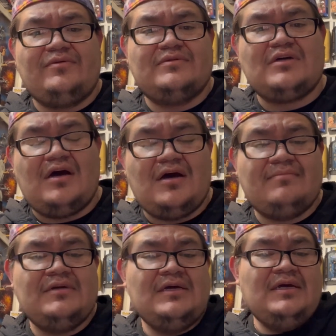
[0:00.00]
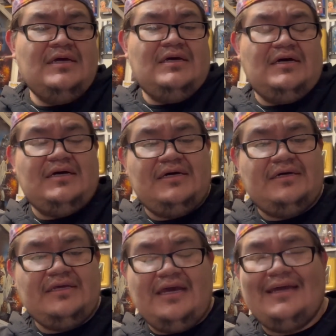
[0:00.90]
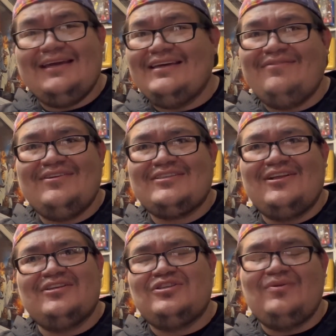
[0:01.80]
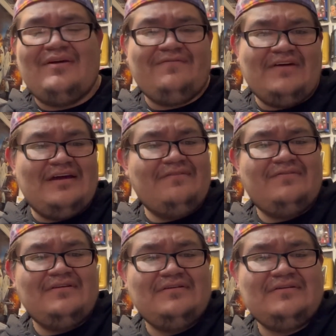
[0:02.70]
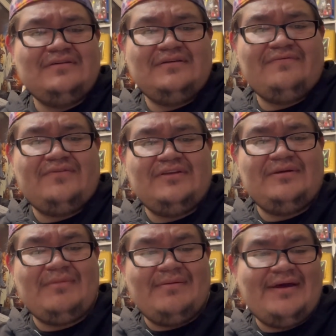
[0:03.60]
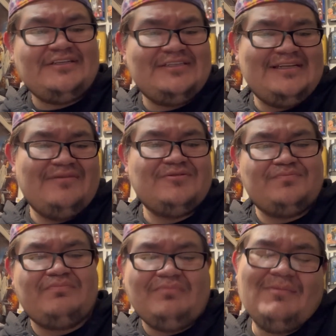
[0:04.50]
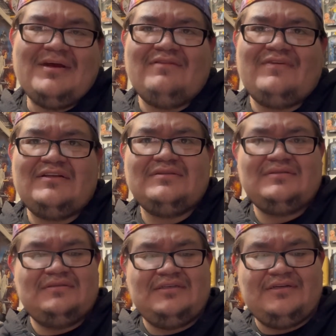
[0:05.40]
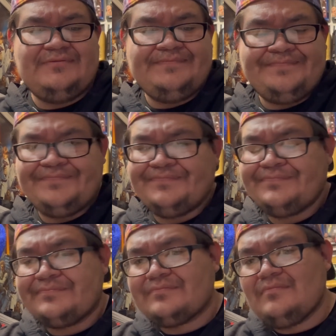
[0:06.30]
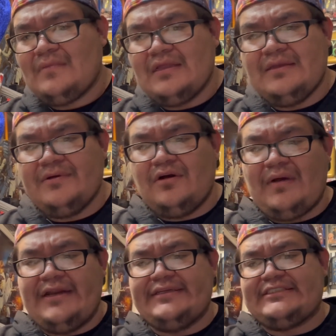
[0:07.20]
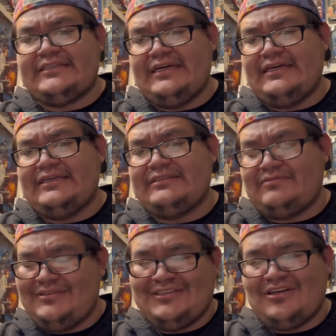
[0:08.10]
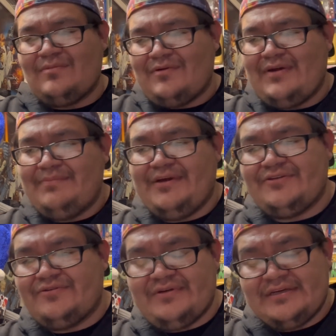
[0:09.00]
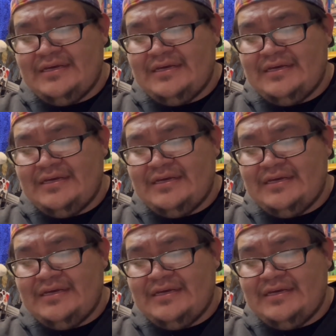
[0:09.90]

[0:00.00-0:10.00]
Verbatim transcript: and Tom. Yeah, I give it a solid 2 out of 5. In my match of the night, it was the main event, you know. Then we go right into, let's just talk about Rampage real quick.